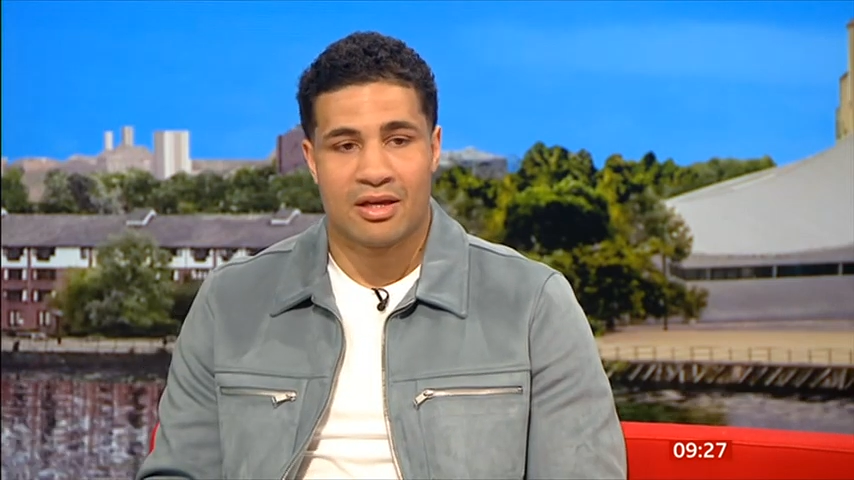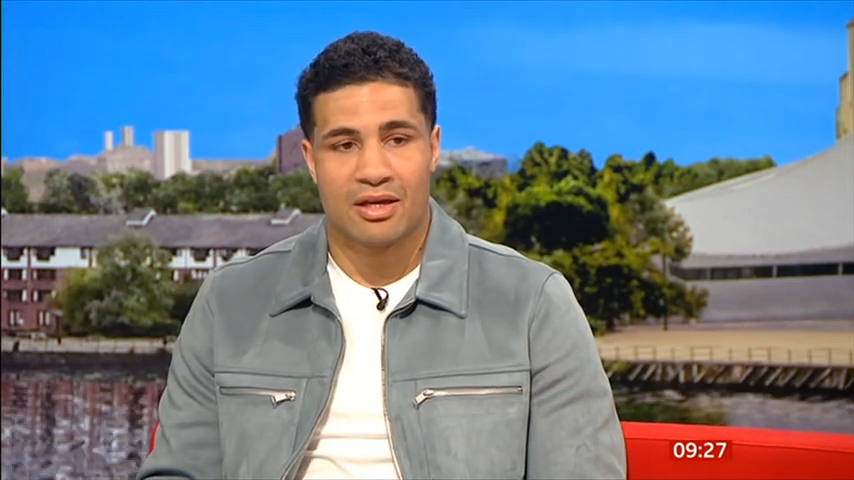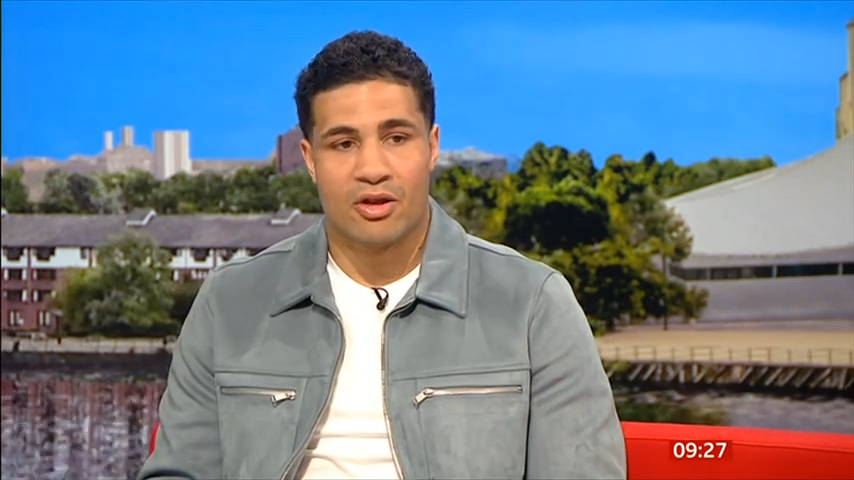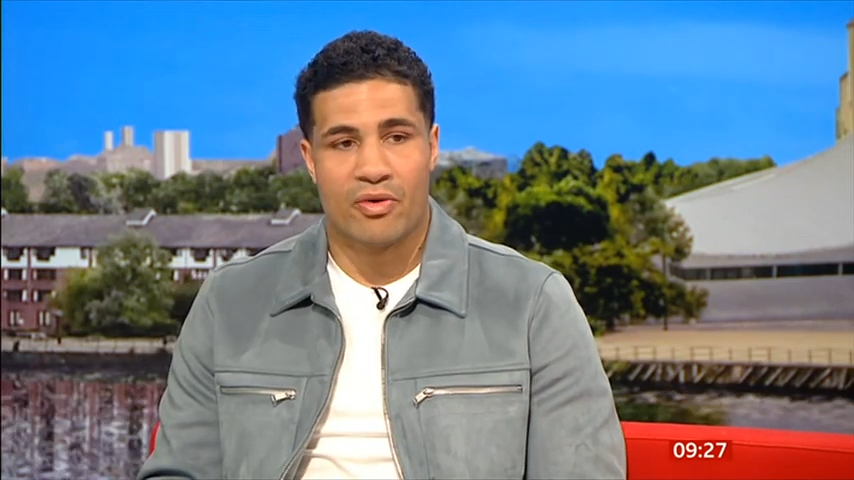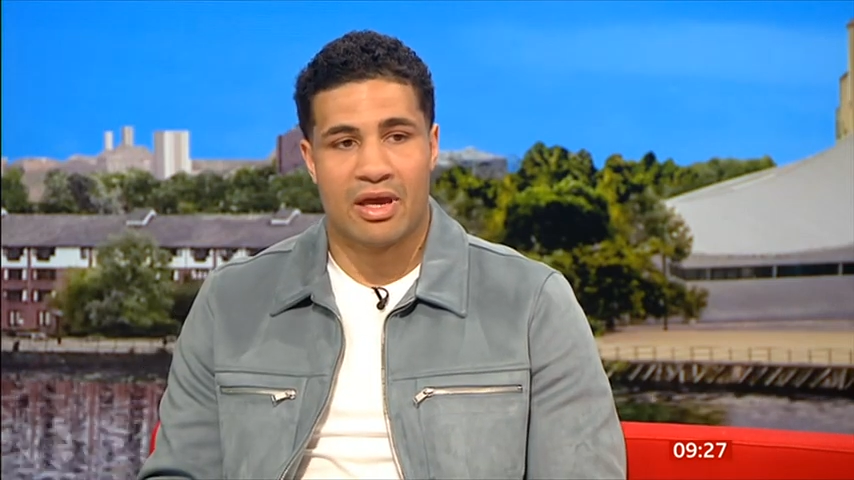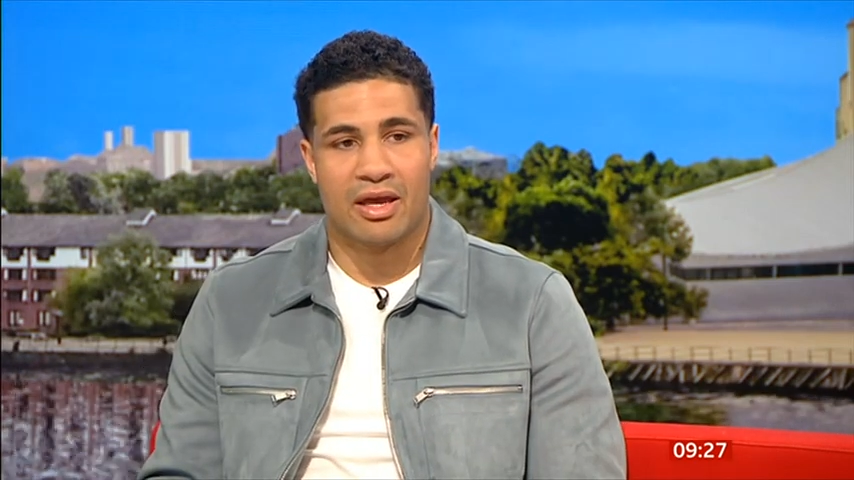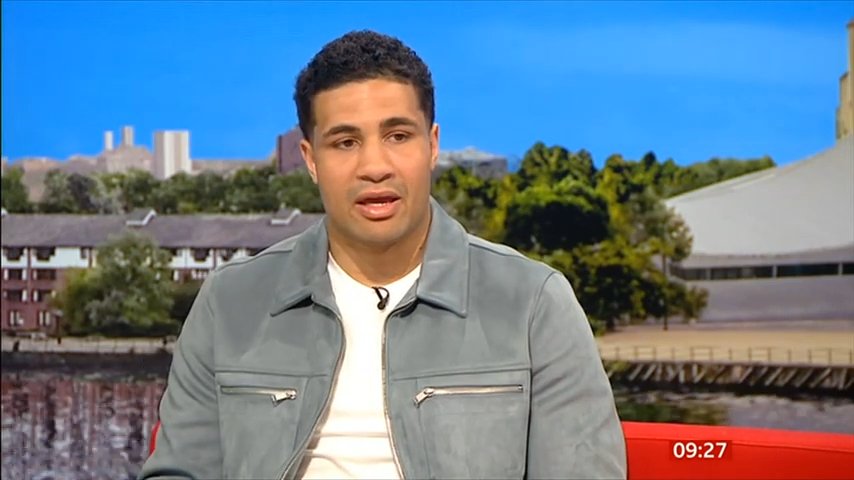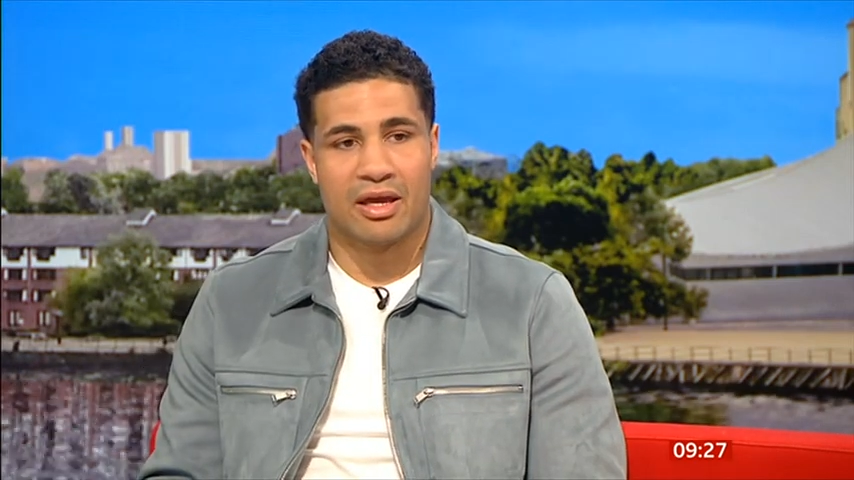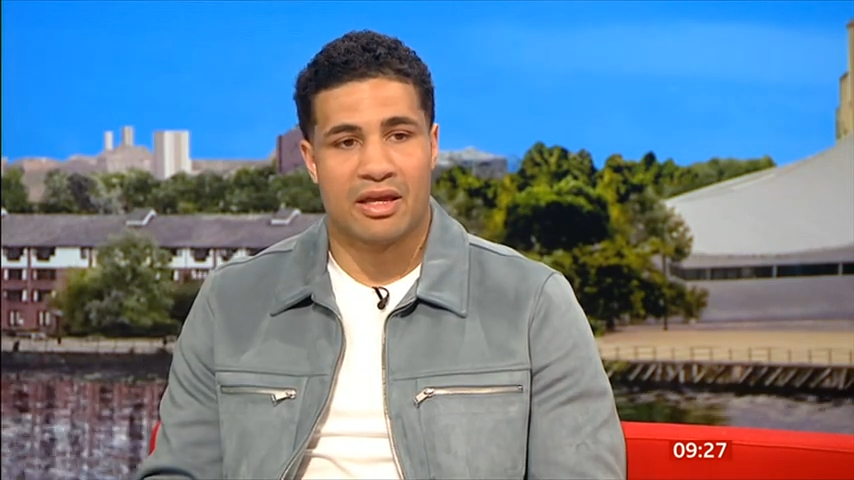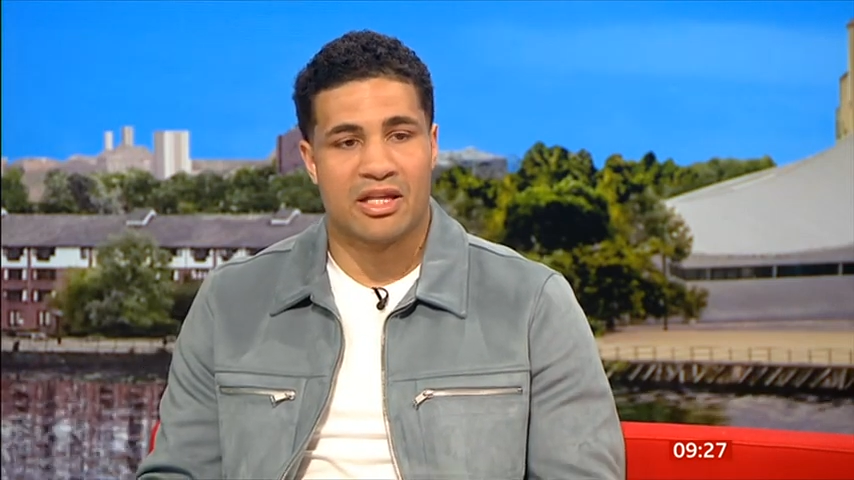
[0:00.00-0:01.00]
you know,
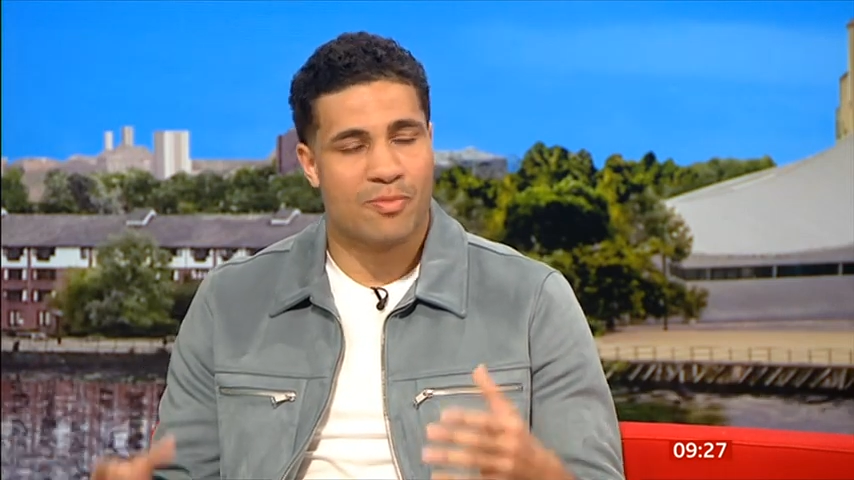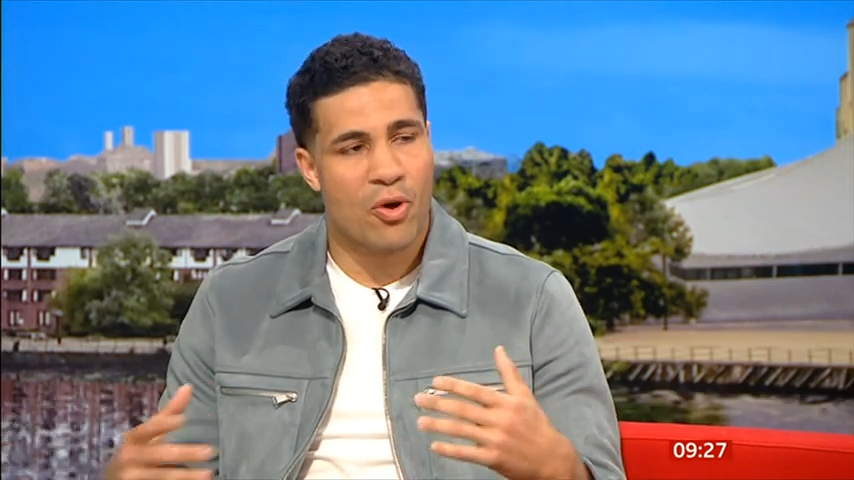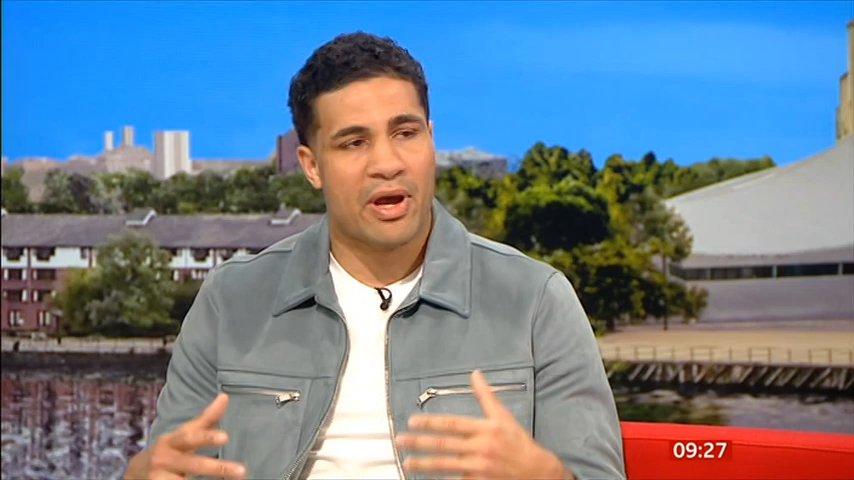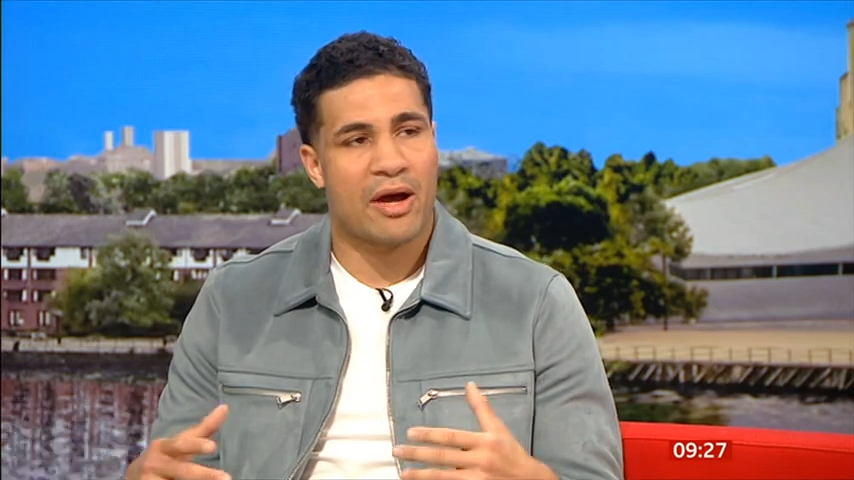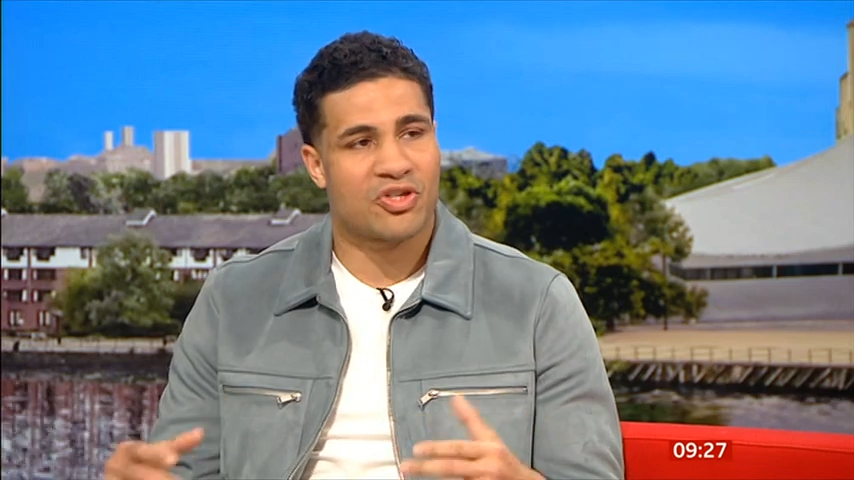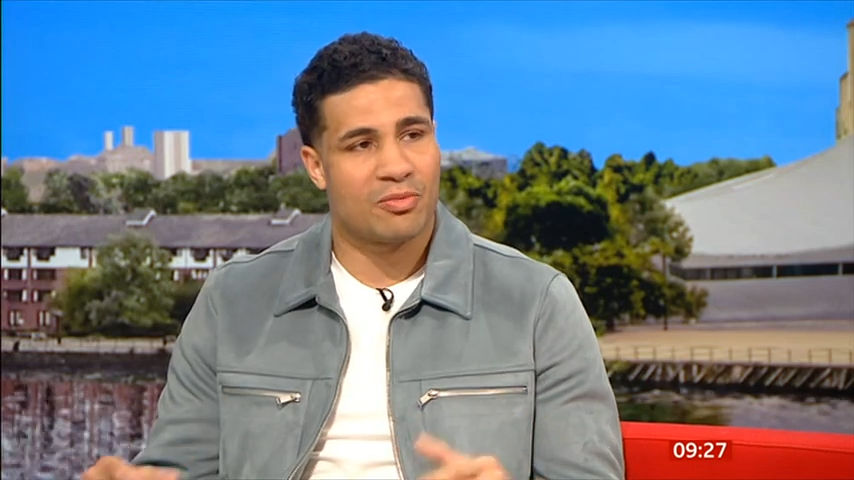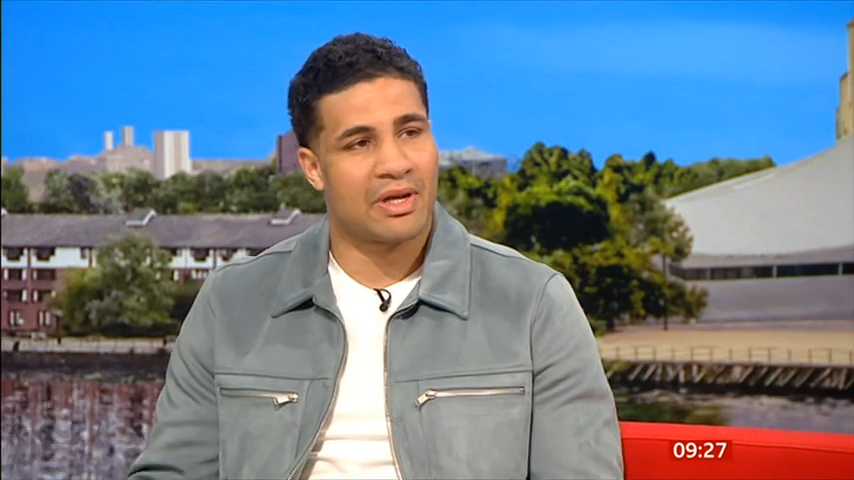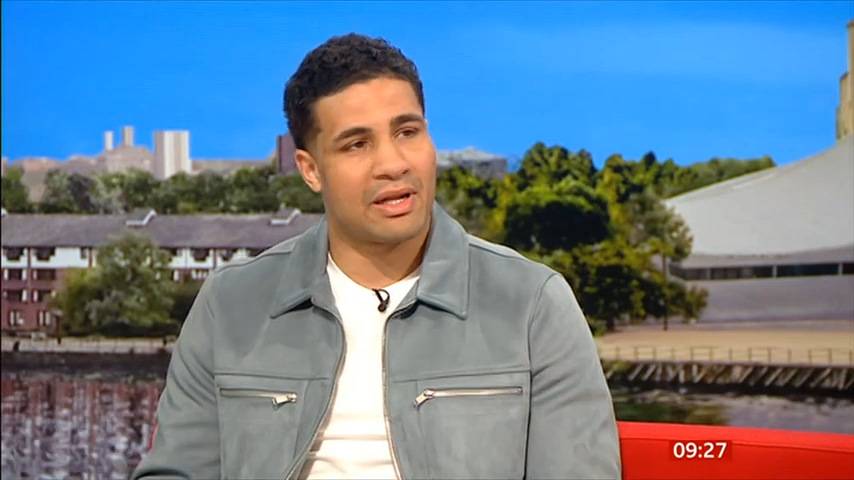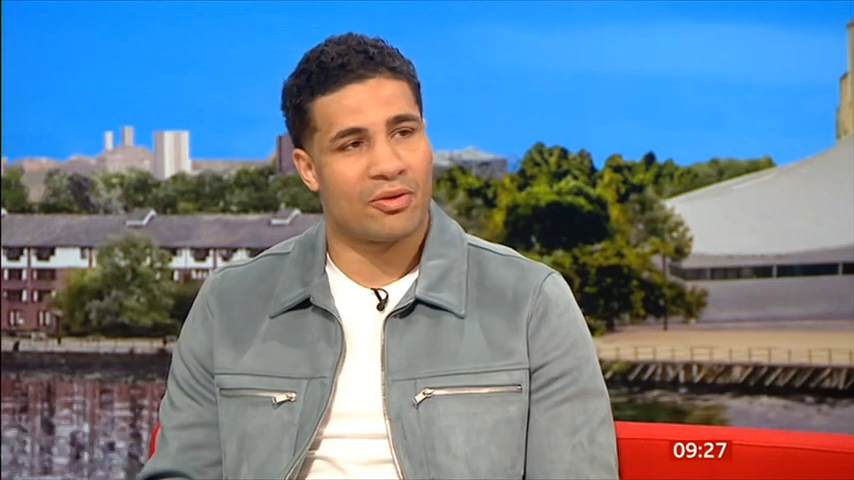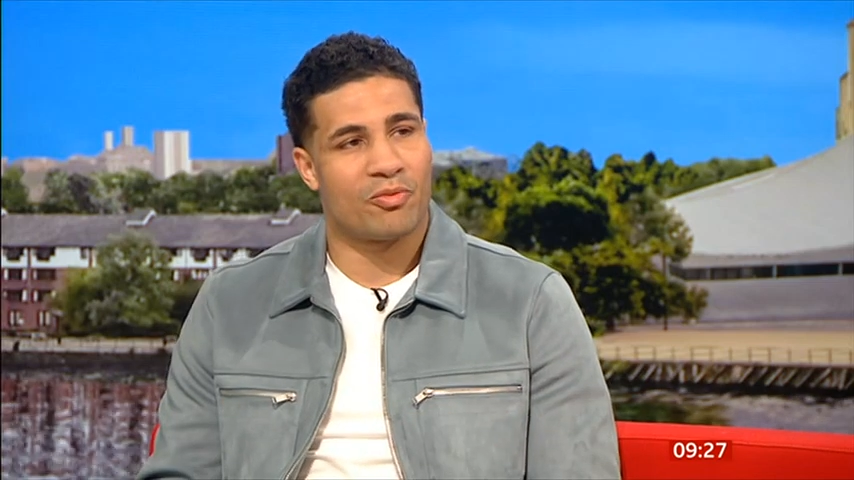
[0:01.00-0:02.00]
it spoke out to me
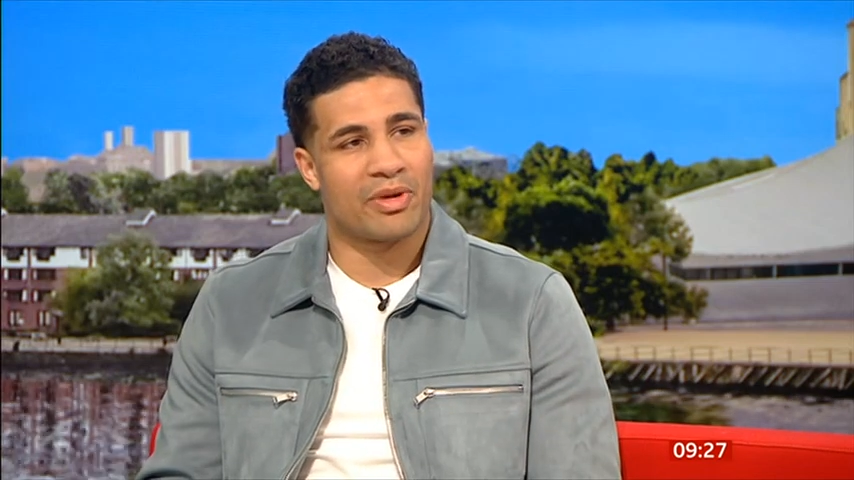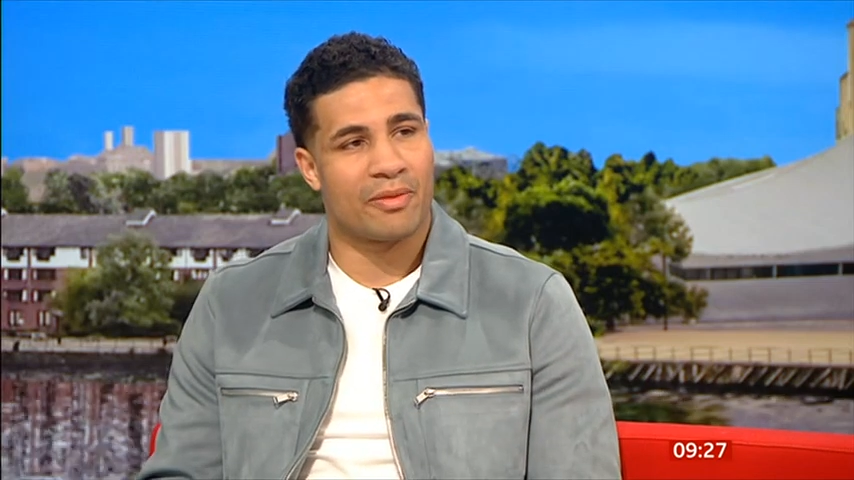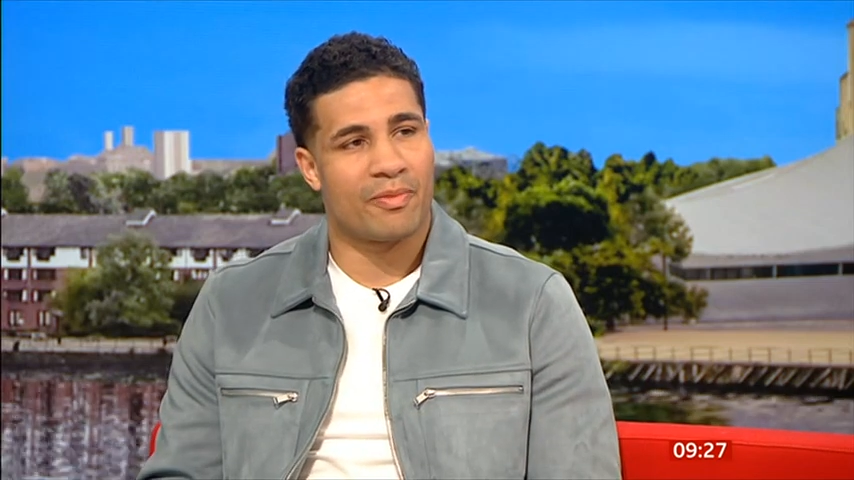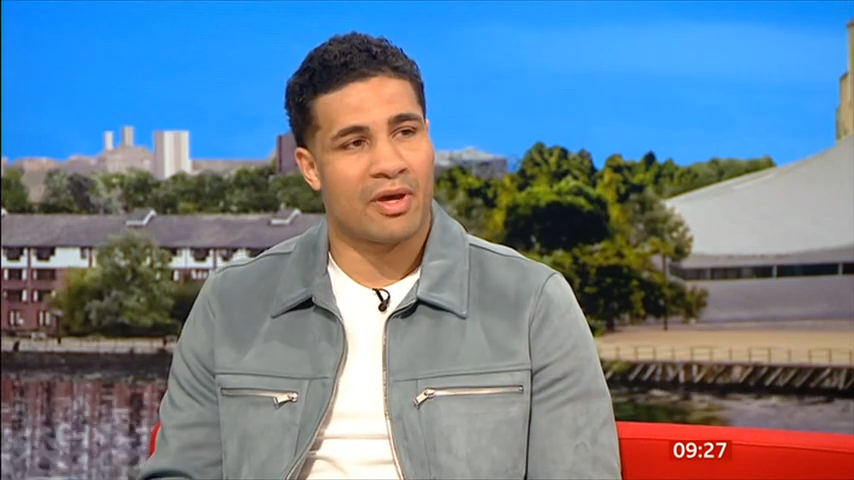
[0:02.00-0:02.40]
a little bit.